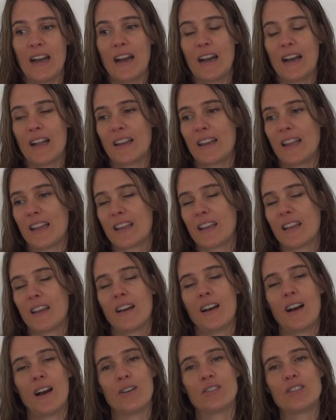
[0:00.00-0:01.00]

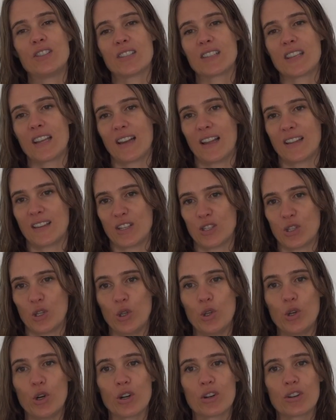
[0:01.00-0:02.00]
I'd just get like these
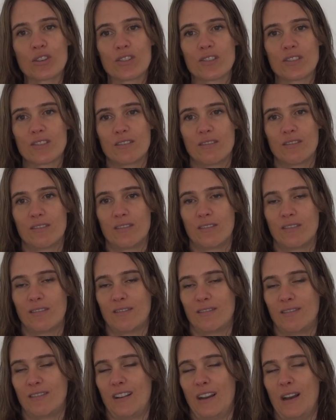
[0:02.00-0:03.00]
looks.
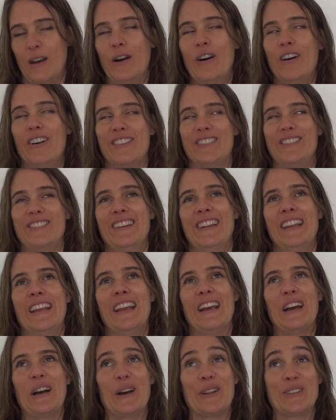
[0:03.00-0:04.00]

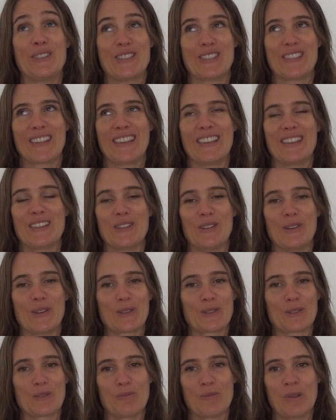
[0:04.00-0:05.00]
I'd just get these
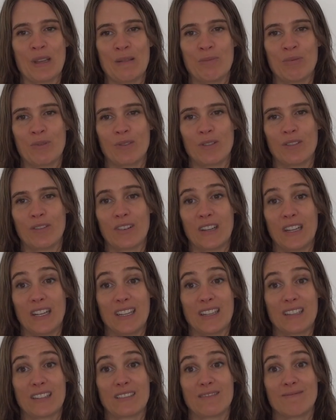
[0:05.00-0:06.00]
looks from people of
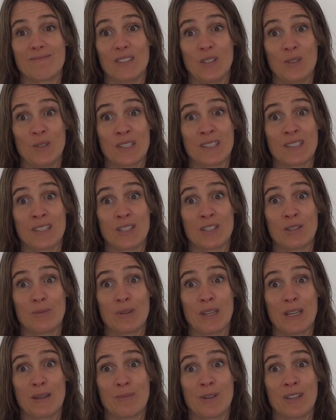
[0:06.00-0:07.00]
like, you are such a
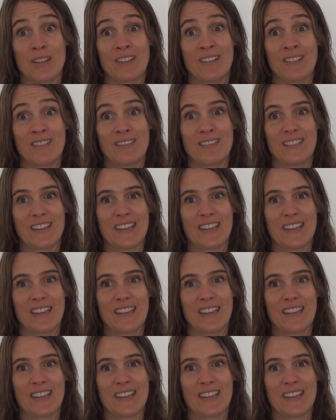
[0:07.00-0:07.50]
bad mother.